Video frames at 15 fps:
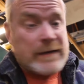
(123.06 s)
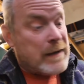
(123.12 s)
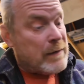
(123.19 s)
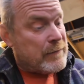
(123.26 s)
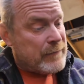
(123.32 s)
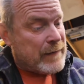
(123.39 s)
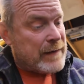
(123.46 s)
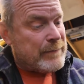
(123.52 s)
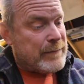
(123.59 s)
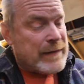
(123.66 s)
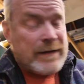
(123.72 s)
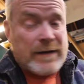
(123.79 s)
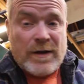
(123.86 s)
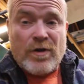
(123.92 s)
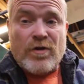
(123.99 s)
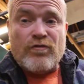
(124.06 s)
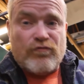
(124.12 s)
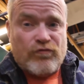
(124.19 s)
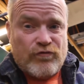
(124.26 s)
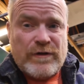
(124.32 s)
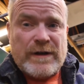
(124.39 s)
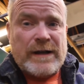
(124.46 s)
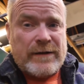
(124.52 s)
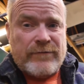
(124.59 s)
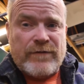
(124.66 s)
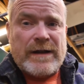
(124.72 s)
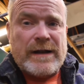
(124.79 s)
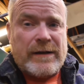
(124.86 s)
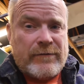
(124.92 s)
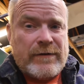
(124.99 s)
Now if I'd been really
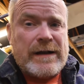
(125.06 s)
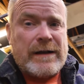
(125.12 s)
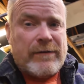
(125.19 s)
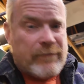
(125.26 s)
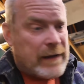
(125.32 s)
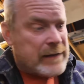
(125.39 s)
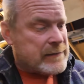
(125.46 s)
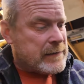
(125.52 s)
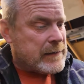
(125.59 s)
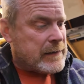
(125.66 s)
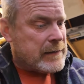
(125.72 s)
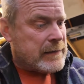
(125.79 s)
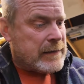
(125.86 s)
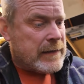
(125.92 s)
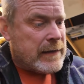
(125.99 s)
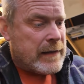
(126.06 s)
razzing it,